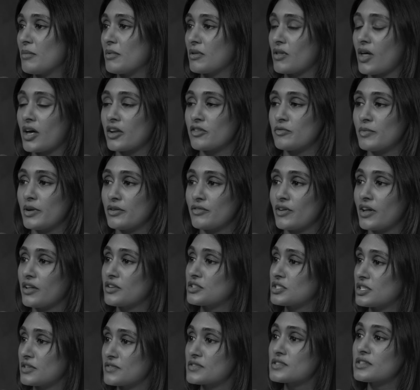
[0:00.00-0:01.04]
lot of my
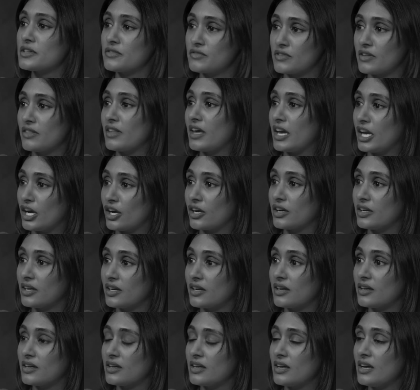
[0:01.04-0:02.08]
relatives lived in the
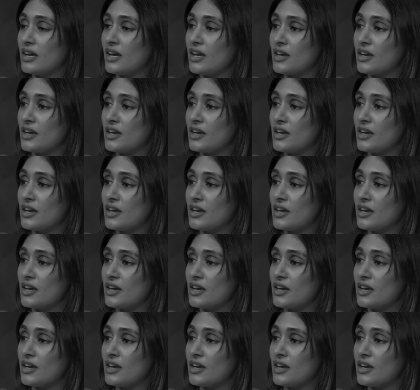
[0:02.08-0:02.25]
area,